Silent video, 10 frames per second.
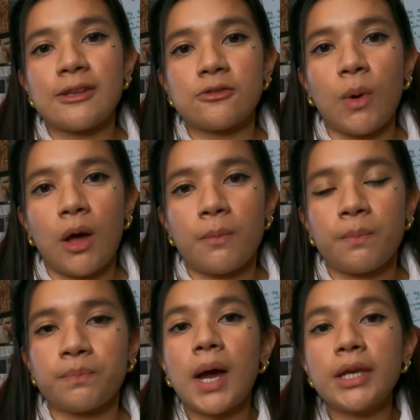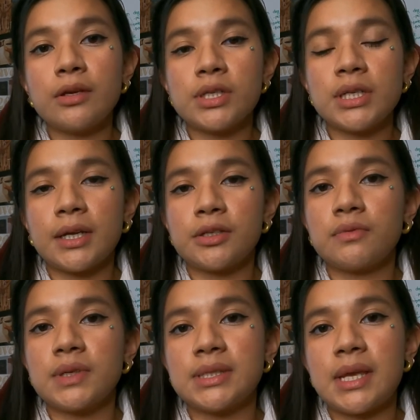as well. I usually like to
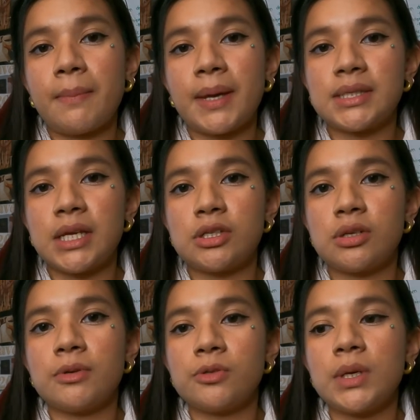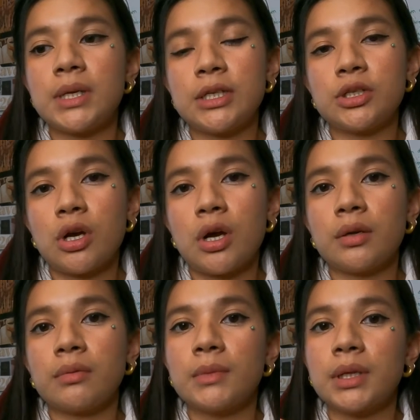reset my station between each
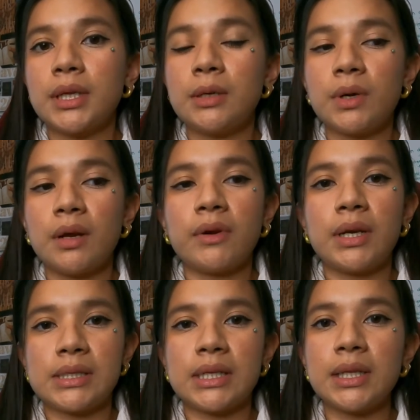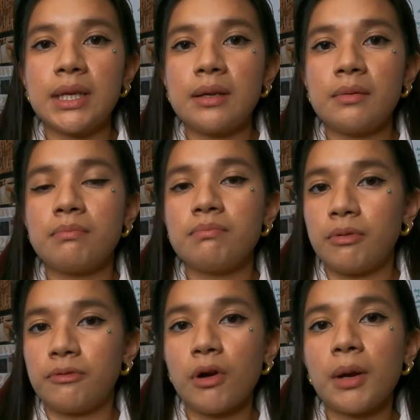dog, clean whatever I need to clean
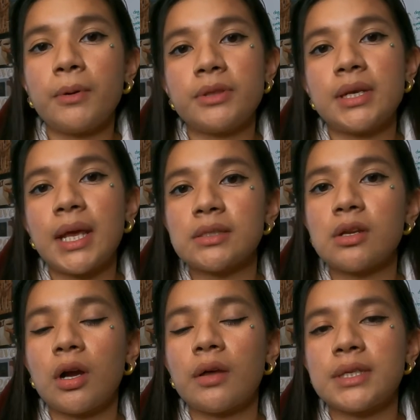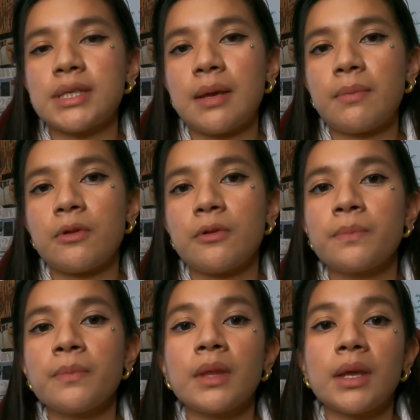before I put the next dog on the table,
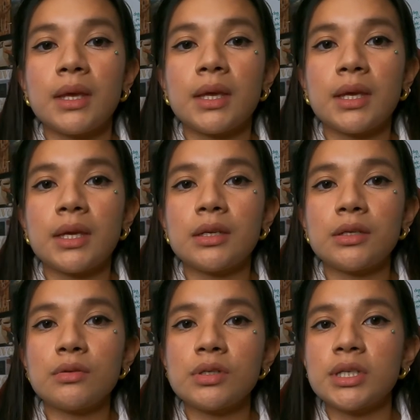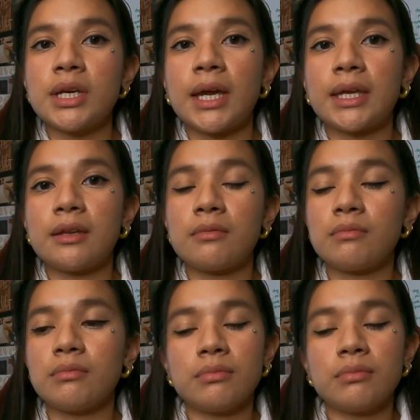and usually I can,